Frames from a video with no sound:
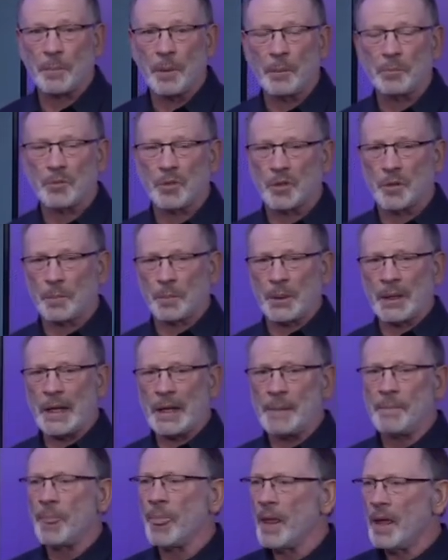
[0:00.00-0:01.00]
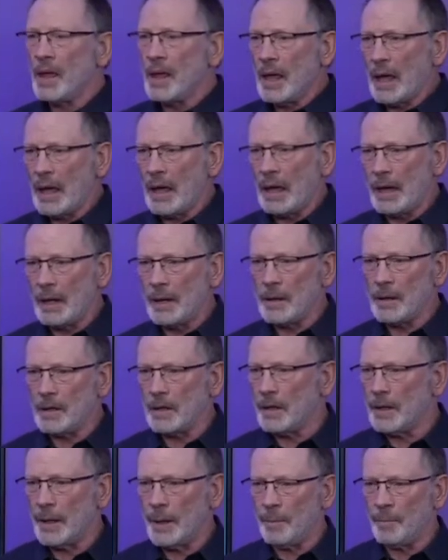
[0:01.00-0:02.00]
up to the plate and,
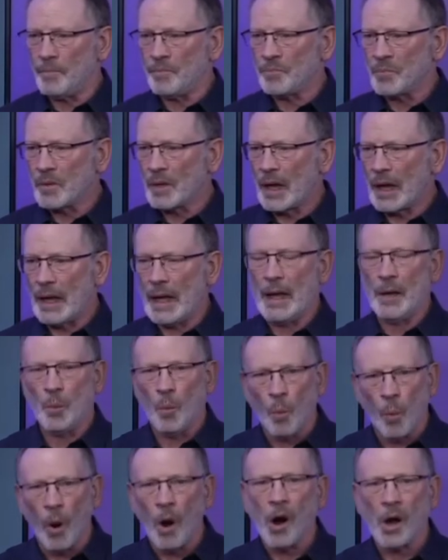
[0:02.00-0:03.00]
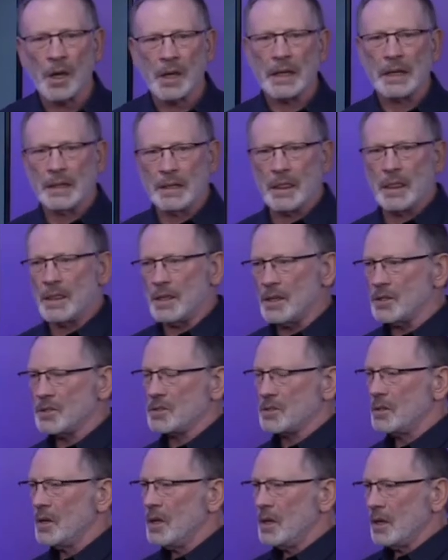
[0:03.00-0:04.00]
um, and walk in
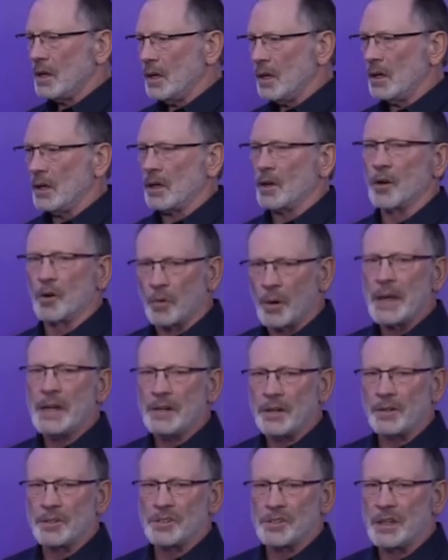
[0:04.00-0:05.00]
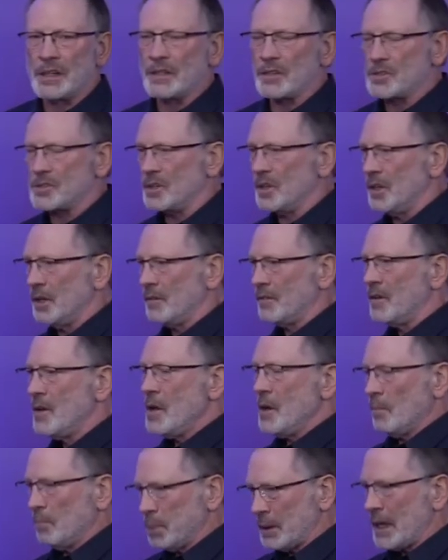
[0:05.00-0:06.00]
this uh, greater sense of
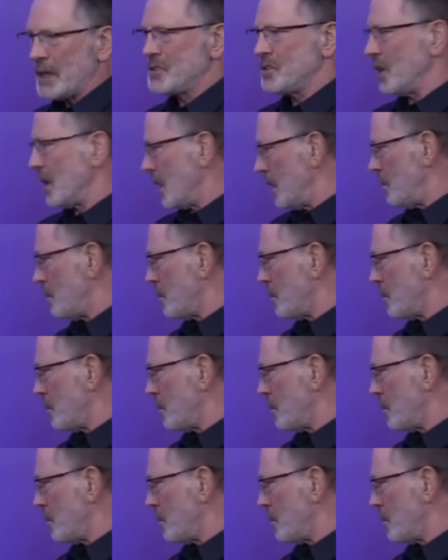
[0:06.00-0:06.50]
blessing and